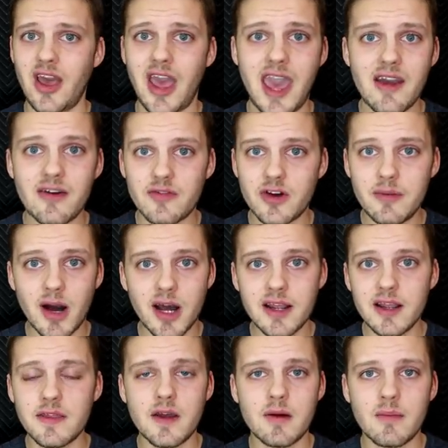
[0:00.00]

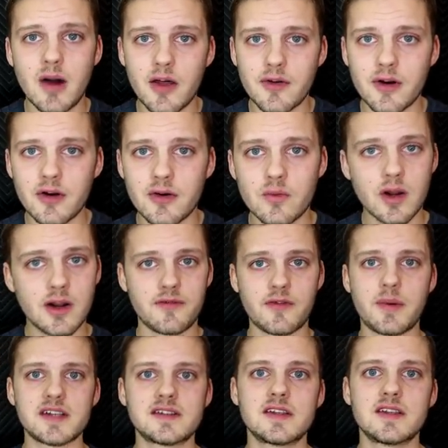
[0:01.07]
everybody and their mother running for
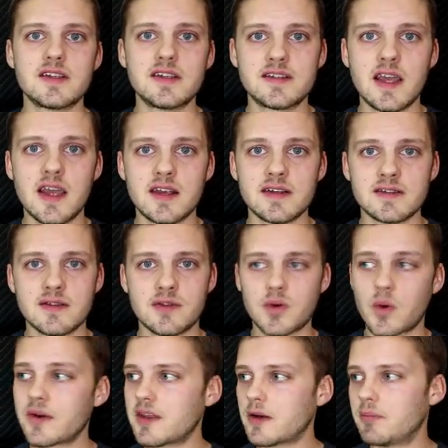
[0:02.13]
president these days,
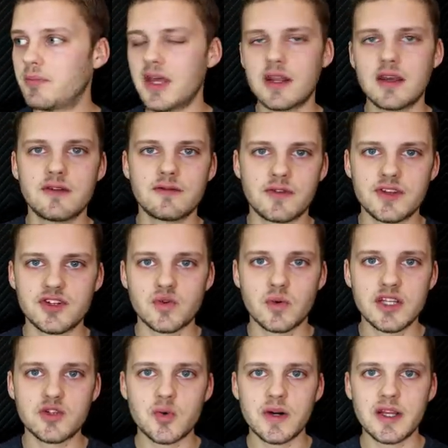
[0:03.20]
throwing their bid in for the
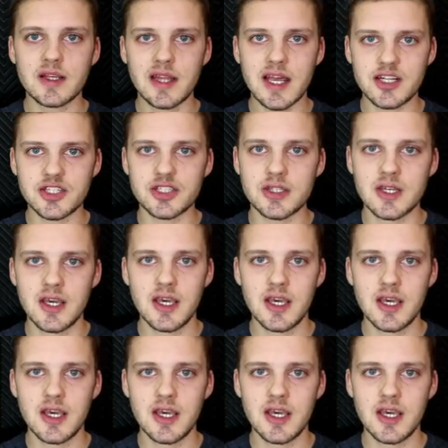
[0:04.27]
2020 election.